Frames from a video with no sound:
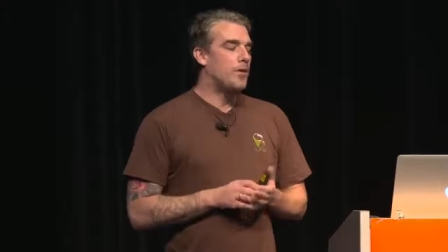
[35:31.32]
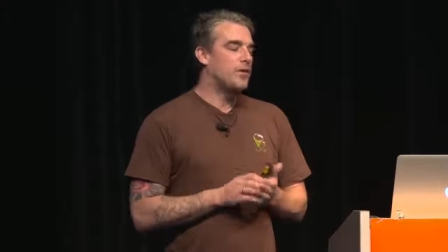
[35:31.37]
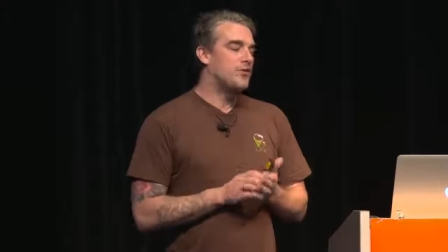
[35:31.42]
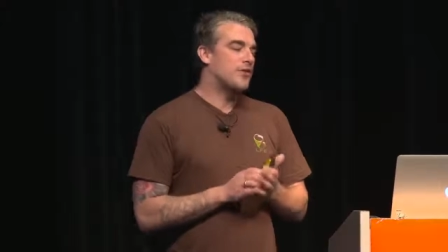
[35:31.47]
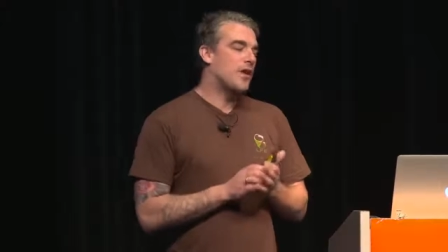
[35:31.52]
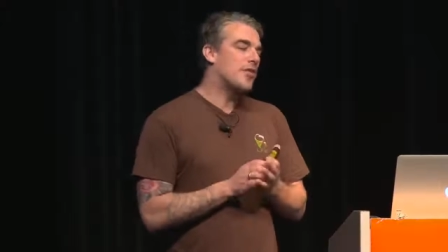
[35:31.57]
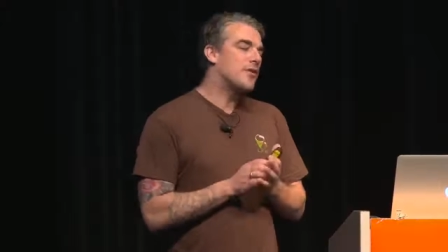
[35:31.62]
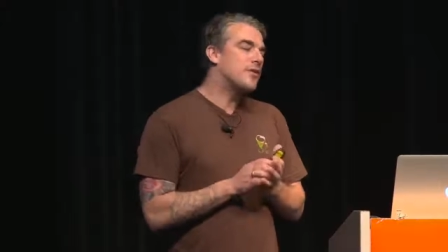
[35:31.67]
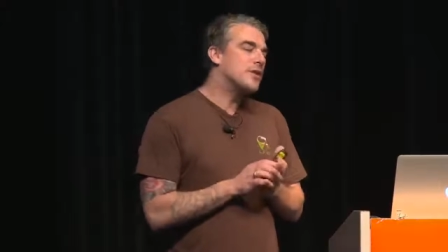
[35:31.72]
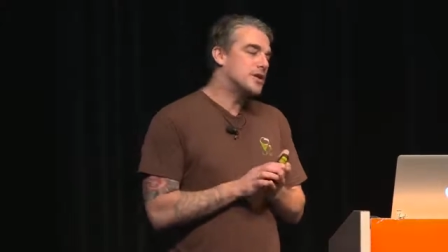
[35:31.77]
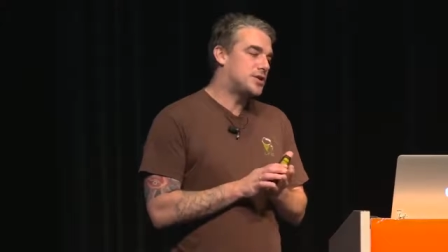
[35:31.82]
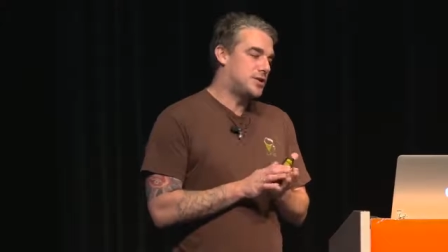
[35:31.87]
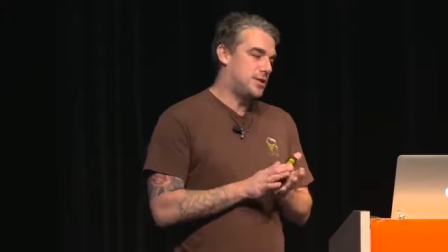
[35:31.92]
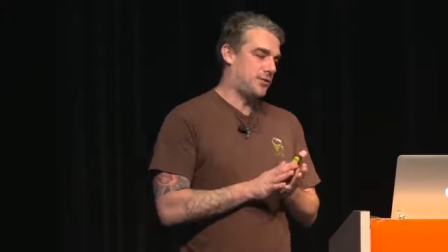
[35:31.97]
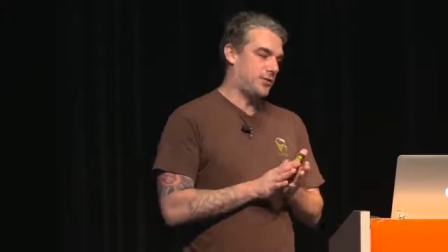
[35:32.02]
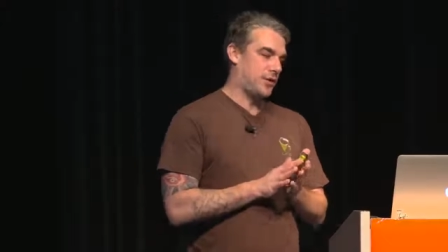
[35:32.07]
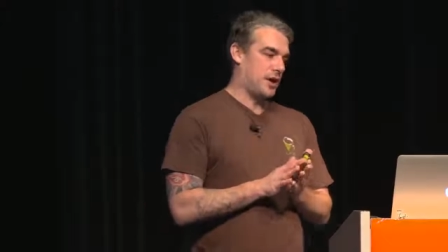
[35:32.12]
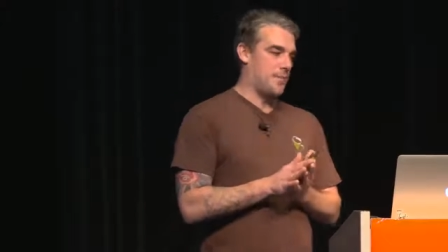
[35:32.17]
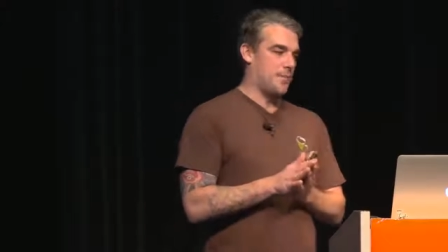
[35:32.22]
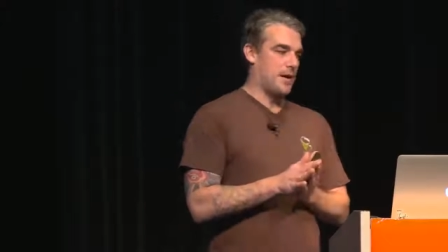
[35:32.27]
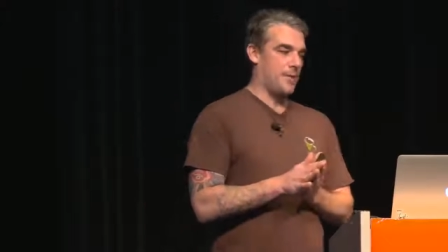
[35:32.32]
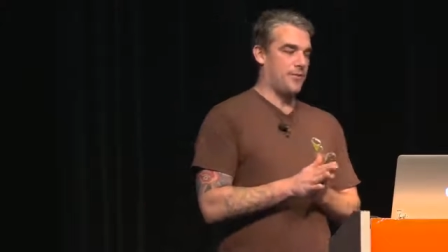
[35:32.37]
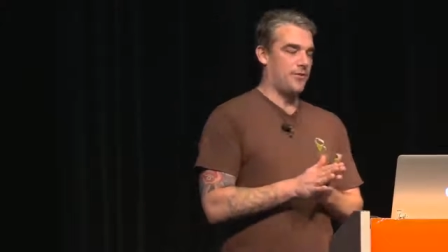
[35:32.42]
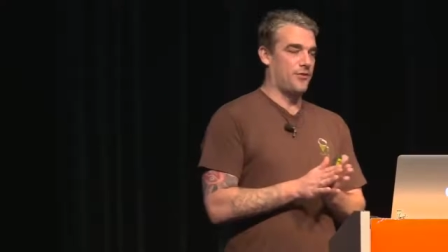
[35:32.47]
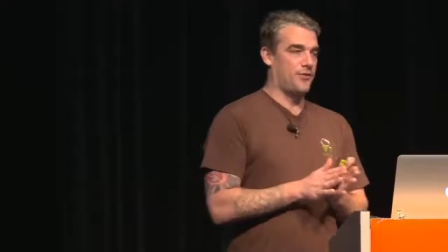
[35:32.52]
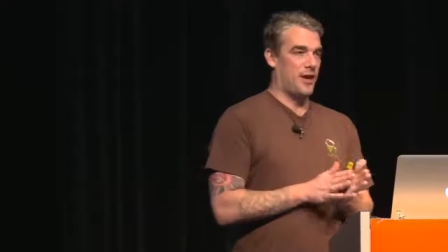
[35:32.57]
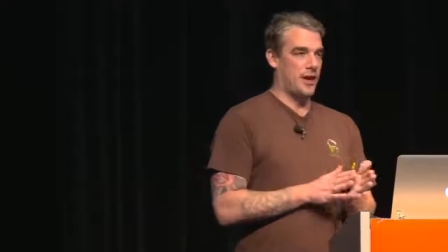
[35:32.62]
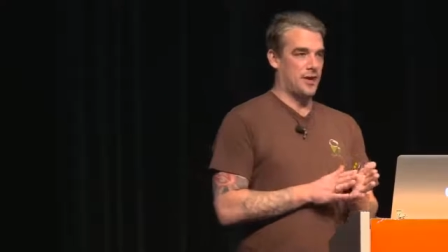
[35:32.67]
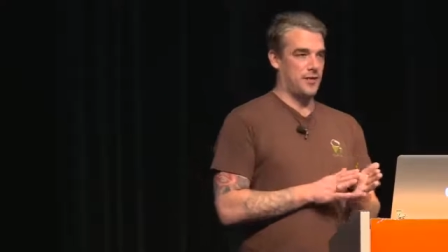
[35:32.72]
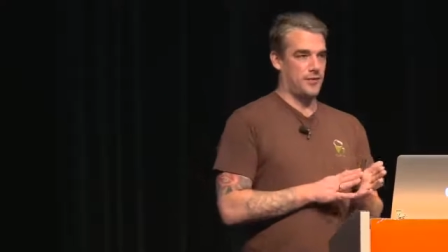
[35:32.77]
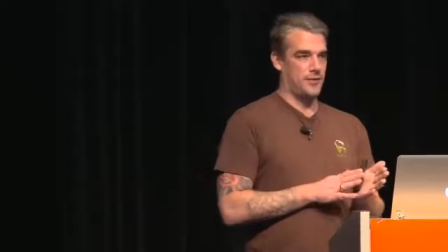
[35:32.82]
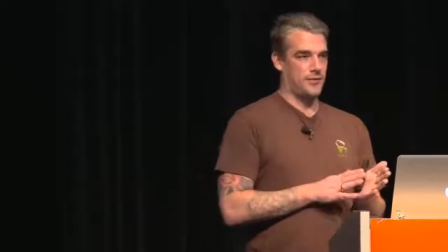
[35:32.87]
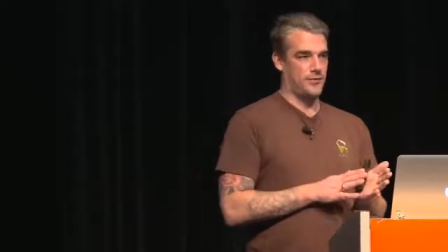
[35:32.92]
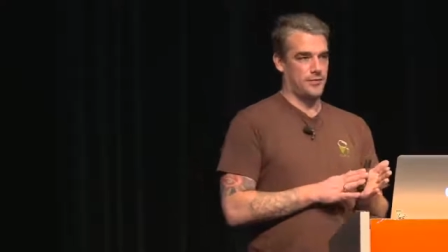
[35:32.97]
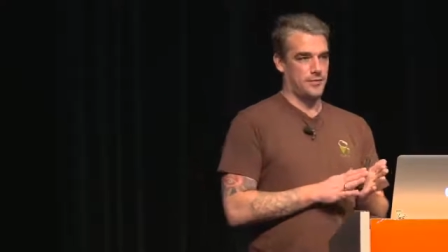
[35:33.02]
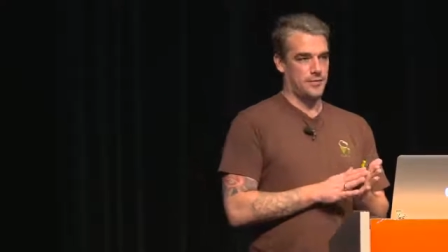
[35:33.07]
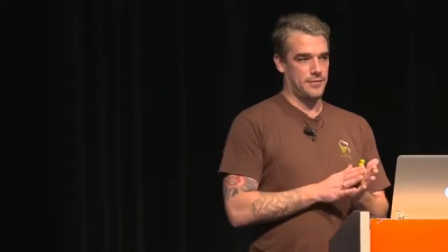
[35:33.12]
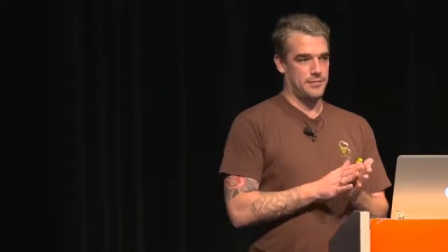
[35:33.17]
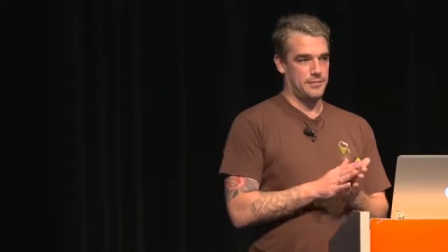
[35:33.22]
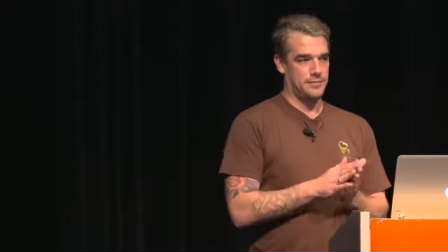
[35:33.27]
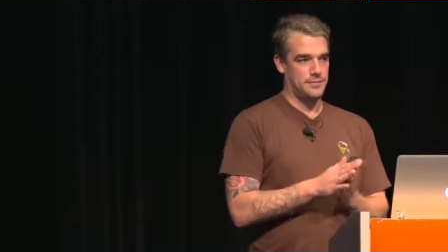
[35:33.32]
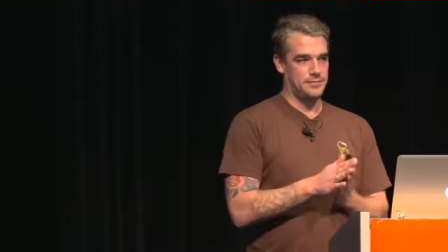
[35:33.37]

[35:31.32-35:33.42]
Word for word: But there's other issues that come up inside of this.